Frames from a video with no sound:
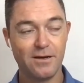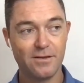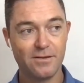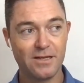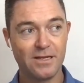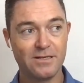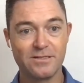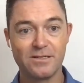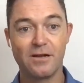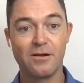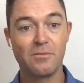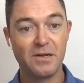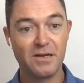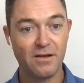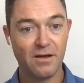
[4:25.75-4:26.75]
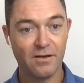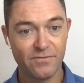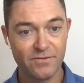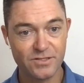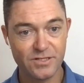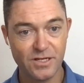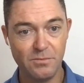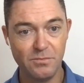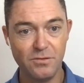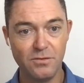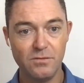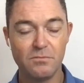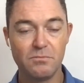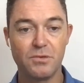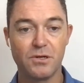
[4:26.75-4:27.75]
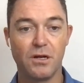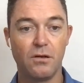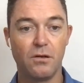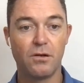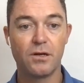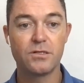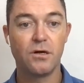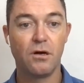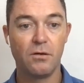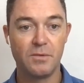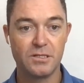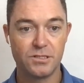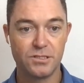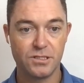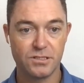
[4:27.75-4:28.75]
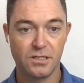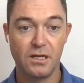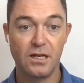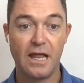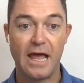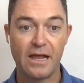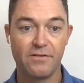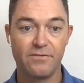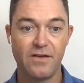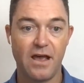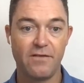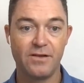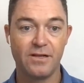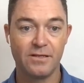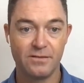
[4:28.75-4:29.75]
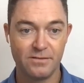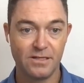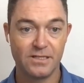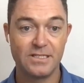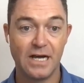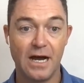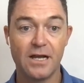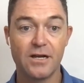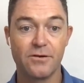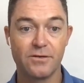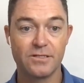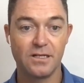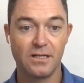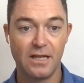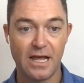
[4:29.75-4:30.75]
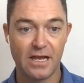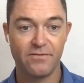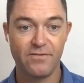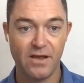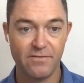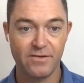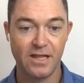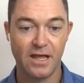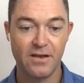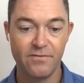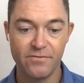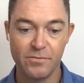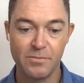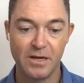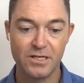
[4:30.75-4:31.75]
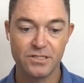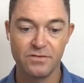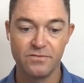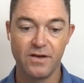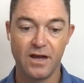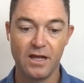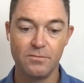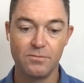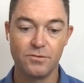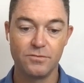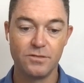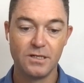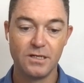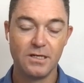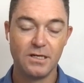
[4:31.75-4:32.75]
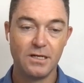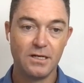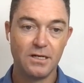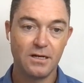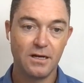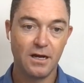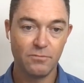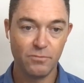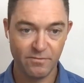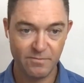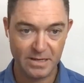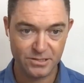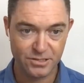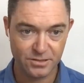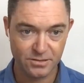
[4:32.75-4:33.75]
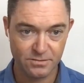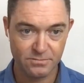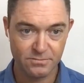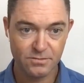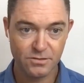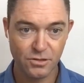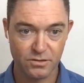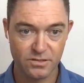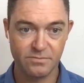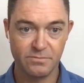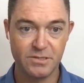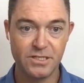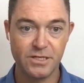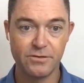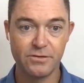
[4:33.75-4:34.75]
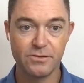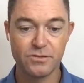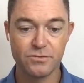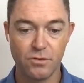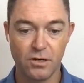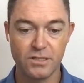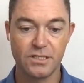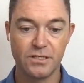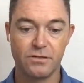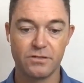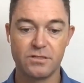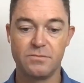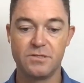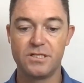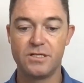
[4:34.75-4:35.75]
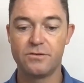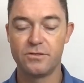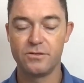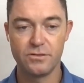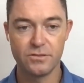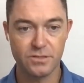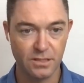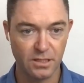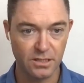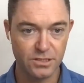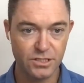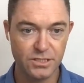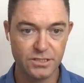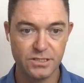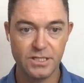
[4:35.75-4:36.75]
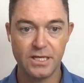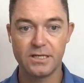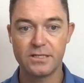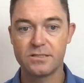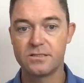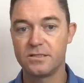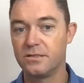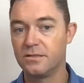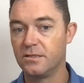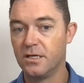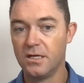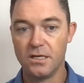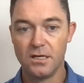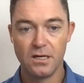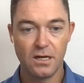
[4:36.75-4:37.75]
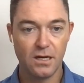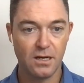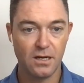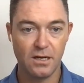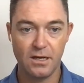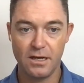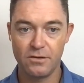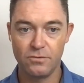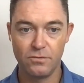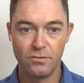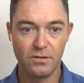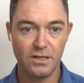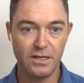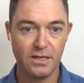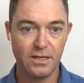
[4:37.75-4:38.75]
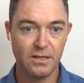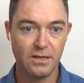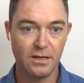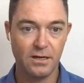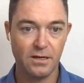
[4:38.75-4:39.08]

things that are a bit unforeseeable, but a lot of time it's just a lack of having the data. It's a lack of having that information available. We mentioned cost of materials, rising cost of materials, and the logistics, and all the